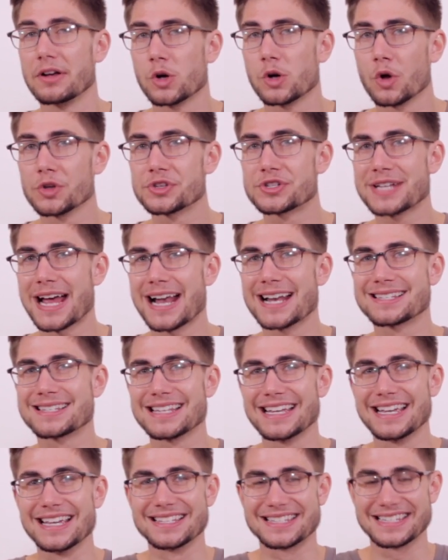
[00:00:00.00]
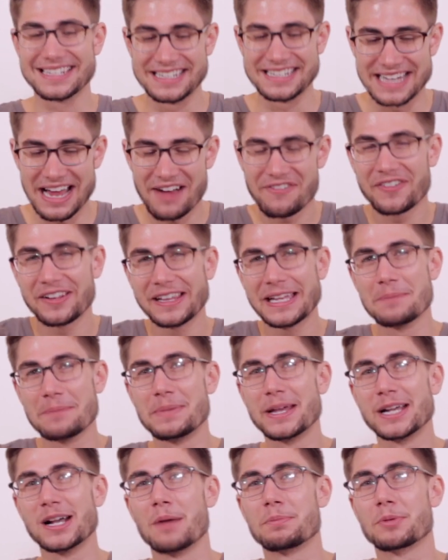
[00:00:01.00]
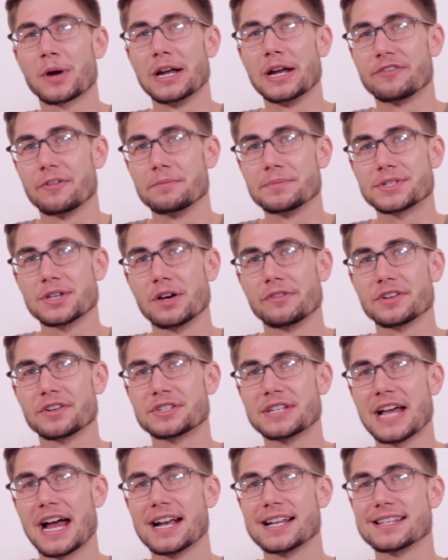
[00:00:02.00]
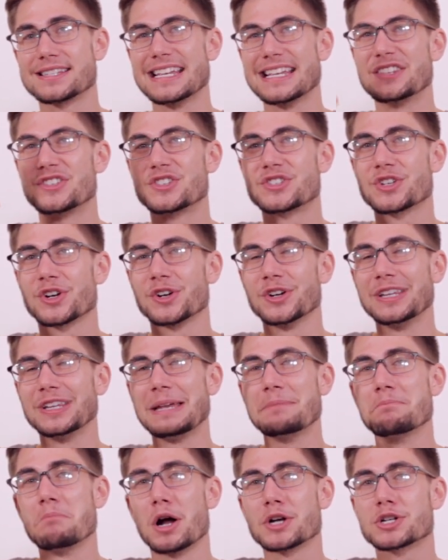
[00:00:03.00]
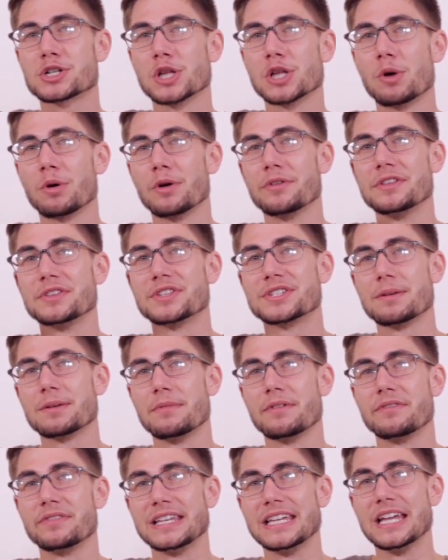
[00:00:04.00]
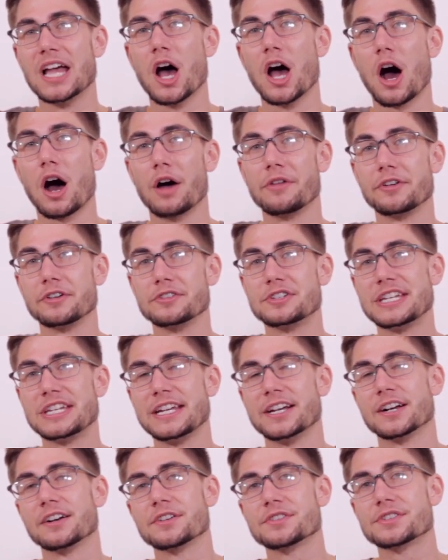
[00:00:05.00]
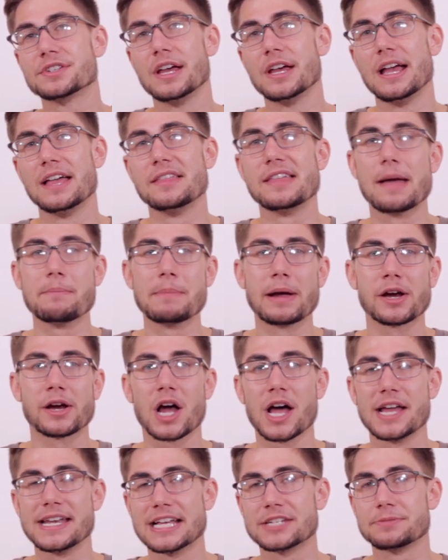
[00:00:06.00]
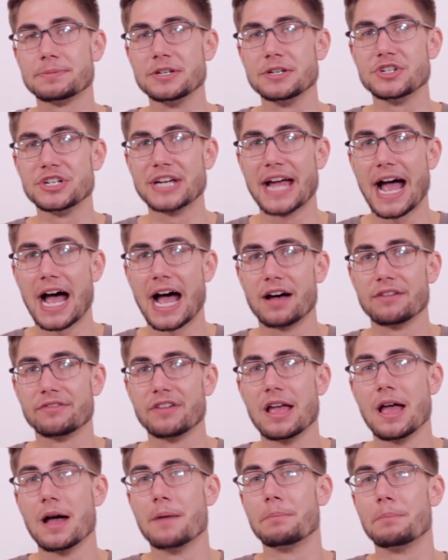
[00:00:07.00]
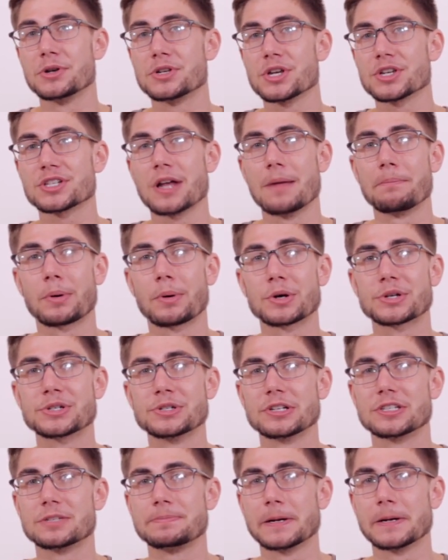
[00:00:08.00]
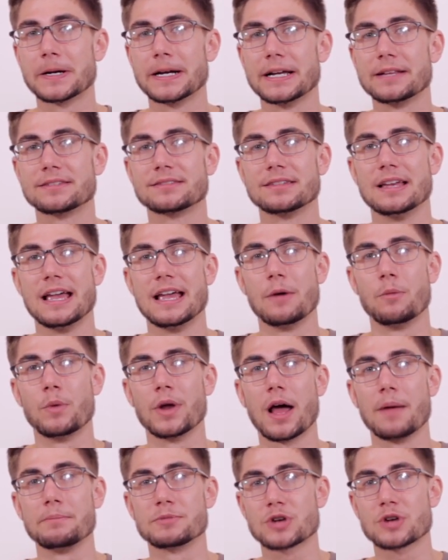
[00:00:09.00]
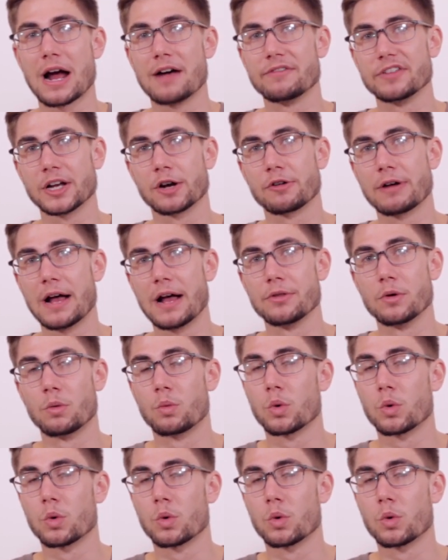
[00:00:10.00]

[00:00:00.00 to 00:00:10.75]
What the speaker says: Gold status is definitely a big upgrade from silver status. It's certainly much lower than some of the other tiers that Marriott and SPG have, but just on personal experience, when I'm traveling around the